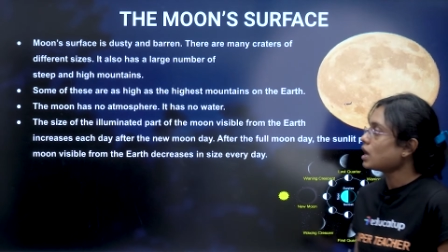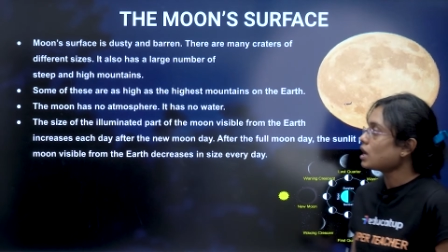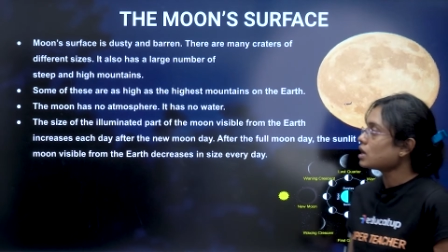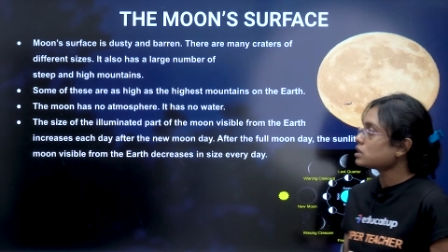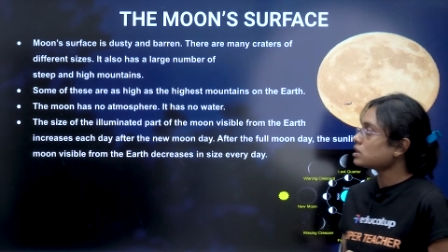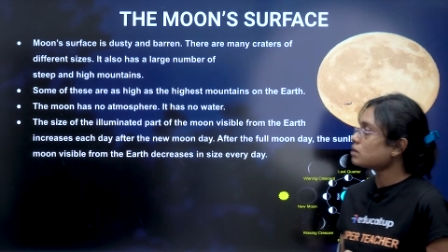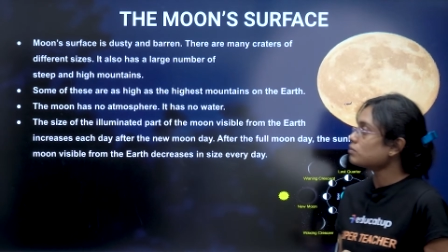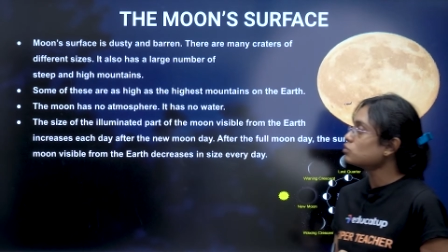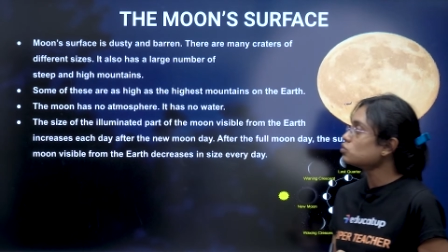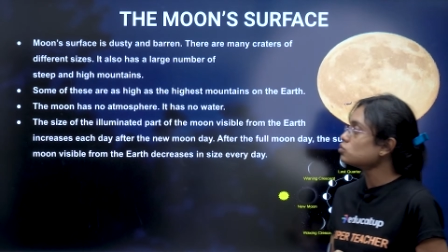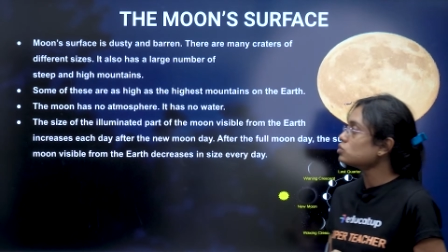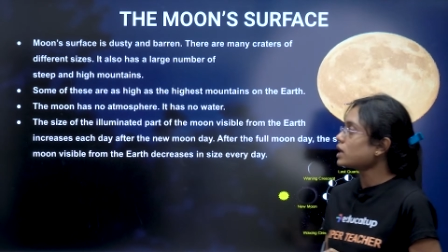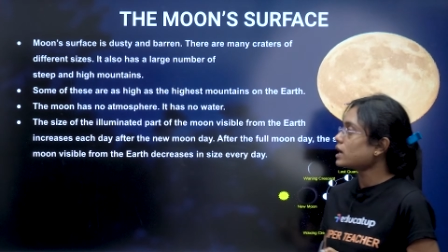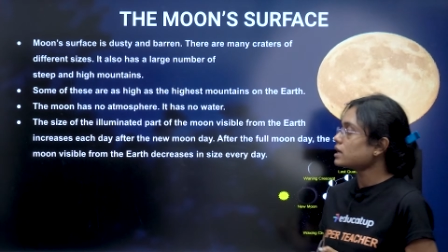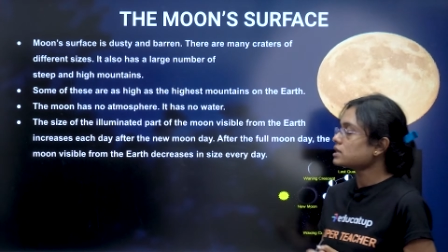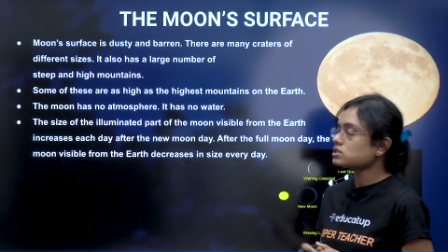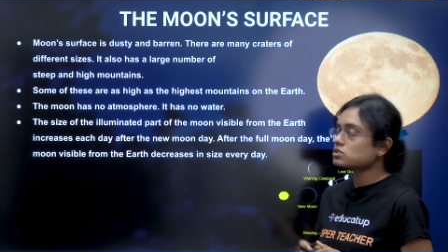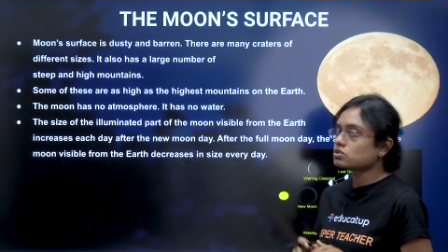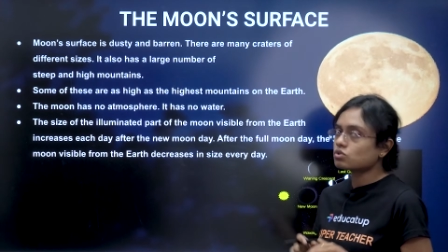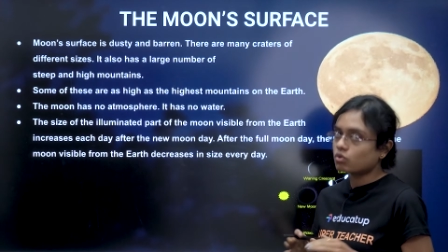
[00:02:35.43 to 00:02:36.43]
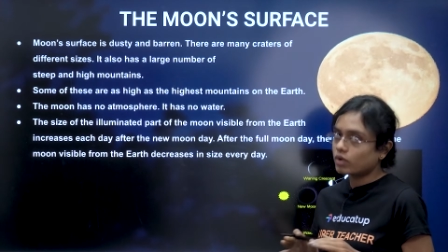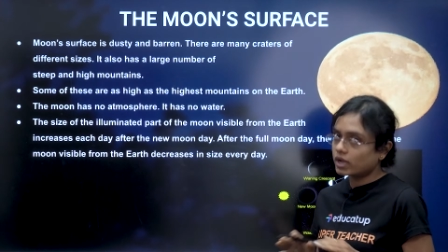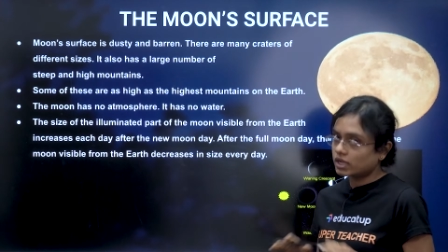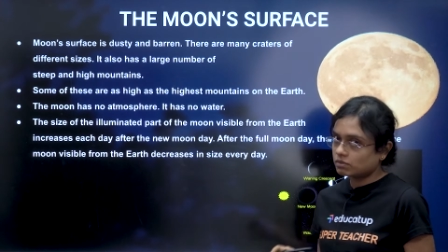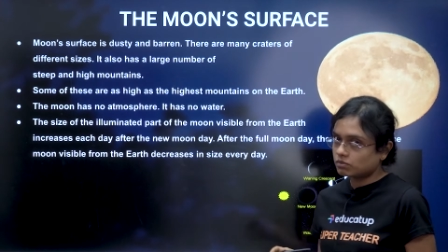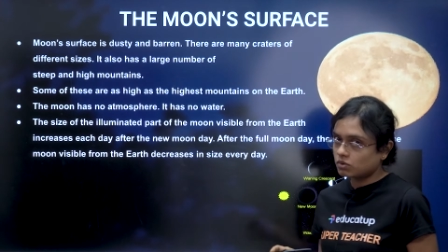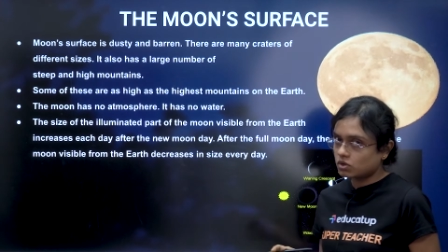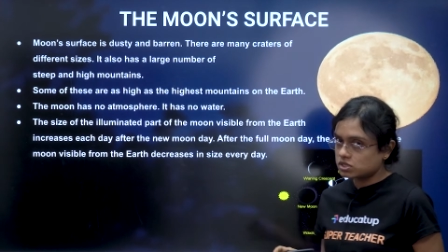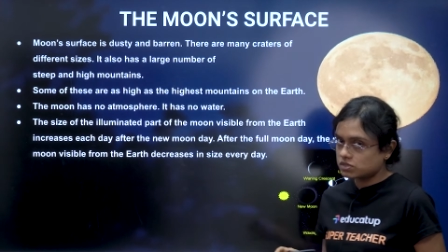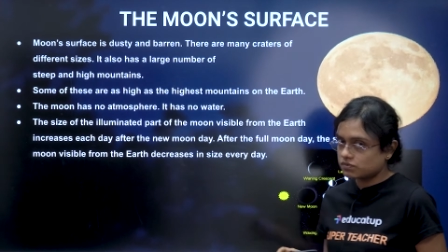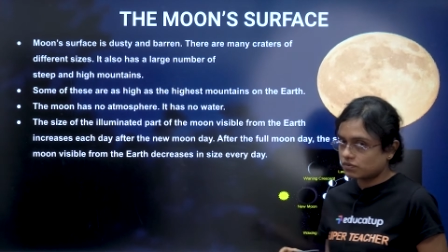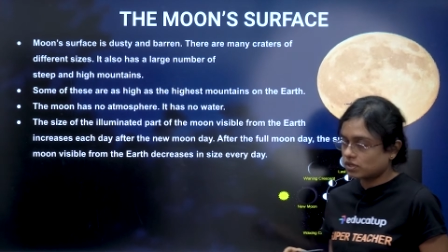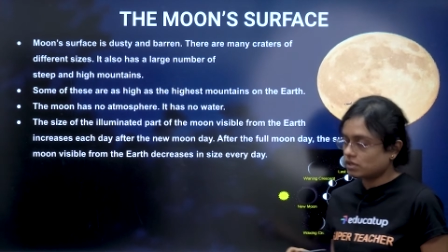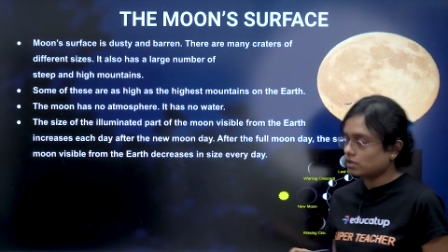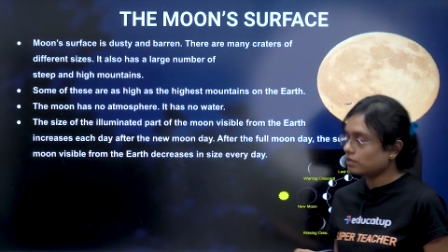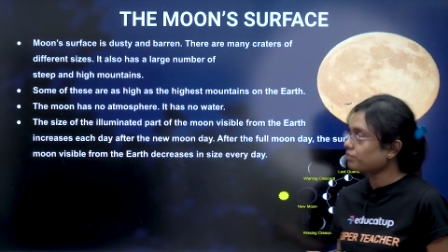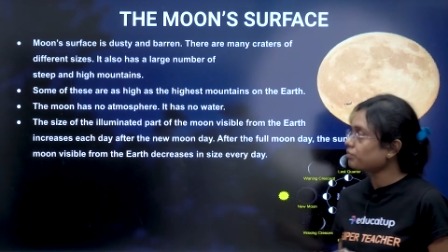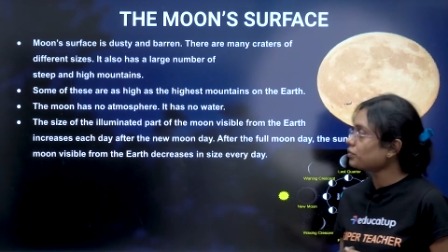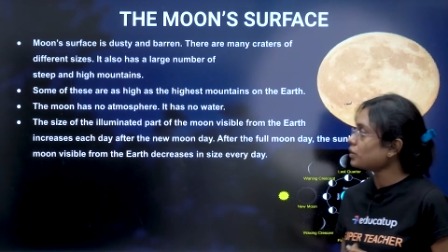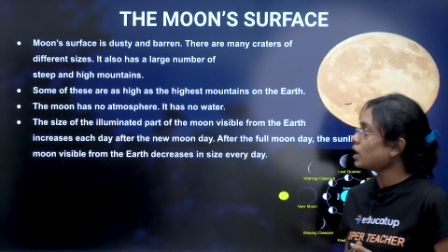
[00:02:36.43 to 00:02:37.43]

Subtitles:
The moon has no atmosphere.